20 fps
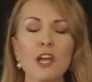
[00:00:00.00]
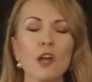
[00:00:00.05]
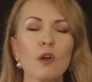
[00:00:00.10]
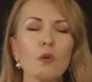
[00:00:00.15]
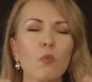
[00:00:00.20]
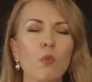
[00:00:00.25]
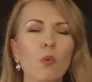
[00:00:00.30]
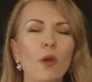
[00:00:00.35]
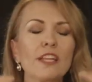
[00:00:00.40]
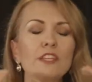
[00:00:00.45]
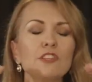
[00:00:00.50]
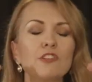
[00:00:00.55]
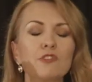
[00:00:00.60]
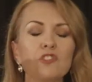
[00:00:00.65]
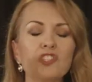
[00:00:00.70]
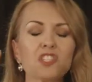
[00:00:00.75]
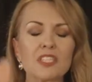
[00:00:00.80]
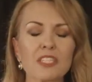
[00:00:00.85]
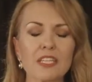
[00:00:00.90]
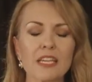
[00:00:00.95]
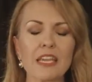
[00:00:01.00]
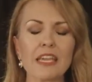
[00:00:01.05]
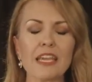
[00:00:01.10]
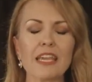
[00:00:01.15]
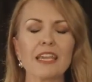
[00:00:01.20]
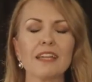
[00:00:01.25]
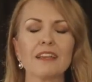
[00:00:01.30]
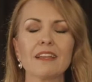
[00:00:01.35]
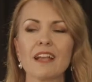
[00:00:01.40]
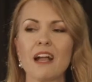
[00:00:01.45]
When you see
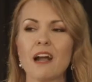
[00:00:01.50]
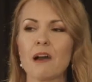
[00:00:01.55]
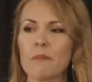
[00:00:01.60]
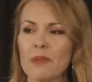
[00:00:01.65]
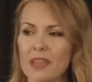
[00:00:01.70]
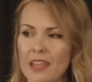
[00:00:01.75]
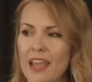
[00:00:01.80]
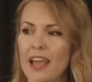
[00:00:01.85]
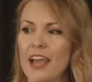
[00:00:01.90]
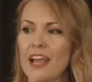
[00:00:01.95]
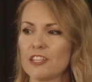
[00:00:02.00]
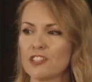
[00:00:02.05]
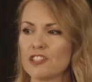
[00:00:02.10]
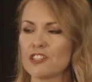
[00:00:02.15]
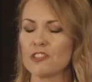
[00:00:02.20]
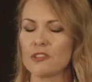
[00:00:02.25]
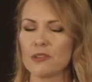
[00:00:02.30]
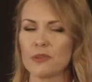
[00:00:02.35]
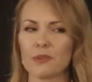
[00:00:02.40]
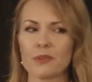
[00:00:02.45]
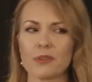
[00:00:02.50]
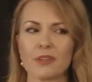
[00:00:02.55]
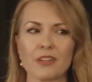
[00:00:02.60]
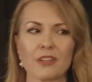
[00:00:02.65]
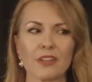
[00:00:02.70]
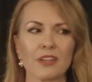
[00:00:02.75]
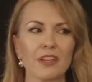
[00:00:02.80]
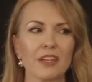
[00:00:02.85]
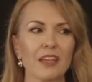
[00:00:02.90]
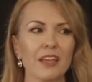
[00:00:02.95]
it coming at you,
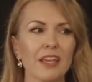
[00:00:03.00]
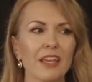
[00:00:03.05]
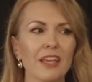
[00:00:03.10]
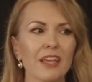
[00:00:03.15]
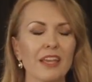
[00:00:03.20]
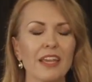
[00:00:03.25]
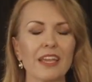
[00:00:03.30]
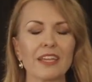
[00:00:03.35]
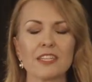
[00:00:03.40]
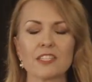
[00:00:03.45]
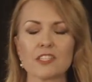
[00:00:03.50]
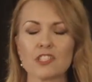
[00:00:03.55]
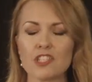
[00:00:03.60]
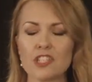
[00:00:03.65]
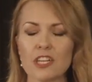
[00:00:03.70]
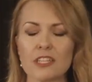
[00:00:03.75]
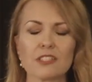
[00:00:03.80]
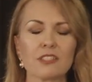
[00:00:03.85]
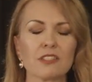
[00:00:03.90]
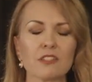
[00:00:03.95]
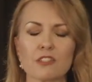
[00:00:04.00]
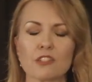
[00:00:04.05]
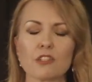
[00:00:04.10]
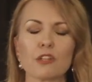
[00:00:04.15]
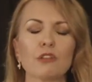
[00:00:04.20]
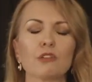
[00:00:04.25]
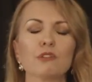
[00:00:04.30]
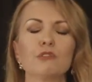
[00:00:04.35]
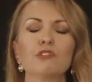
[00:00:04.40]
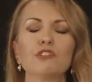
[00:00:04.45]
it is just a
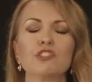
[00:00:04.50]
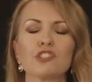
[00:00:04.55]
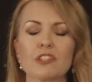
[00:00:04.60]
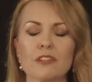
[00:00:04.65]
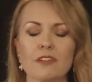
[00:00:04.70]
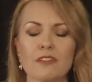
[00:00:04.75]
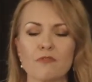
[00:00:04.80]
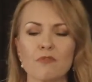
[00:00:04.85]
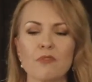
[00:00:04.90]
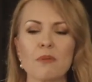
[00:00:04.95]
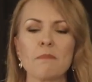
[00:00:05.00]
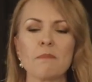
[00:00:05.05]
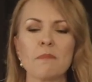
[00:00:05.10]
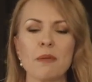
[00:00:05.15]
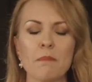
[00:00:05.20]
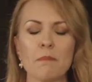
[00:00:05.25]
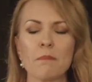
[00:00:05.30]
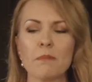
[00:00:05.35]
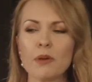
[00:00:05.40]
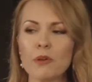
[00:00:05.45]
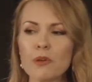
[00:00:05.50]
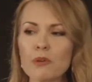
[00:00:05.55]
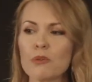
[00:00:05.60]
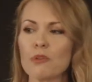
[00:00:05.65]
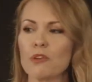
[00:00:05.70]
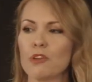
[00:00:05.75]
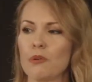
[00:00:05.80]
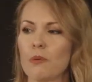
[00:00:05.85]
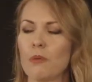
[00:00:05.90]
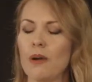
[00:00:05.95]
delusion. Remember who
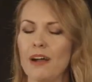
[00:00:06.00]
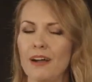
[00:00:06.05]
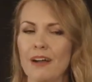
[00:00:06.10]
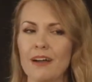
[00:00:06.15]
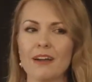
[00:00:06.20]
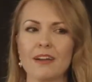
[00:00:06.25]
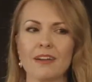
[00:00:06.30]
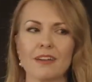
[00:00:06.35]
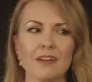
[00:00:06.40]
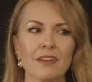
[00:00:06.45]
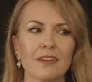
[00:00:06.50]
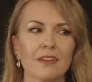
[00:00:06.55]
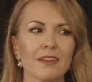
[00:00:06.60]
you are.